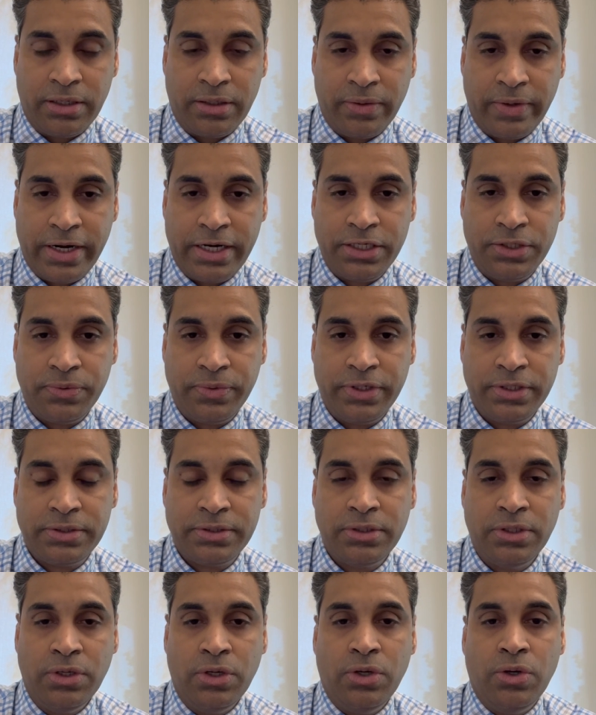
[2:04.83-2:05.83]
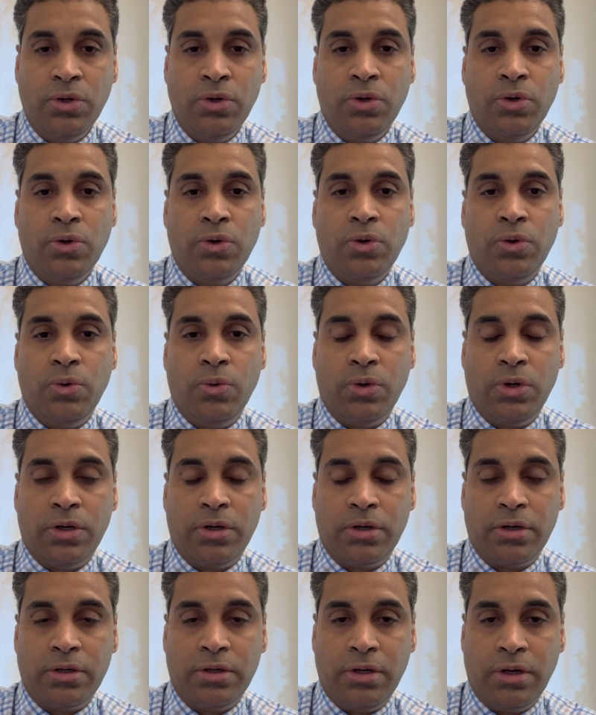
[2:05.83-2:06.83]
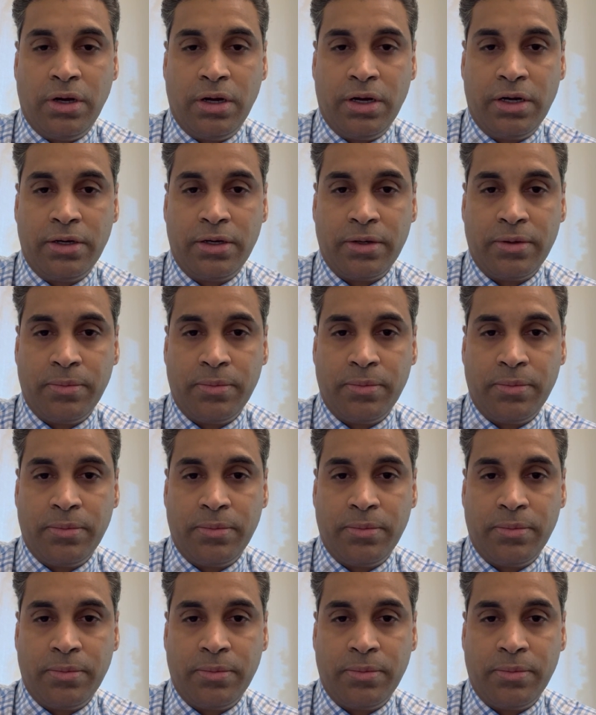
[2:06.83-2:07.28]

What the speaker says: graduates who are not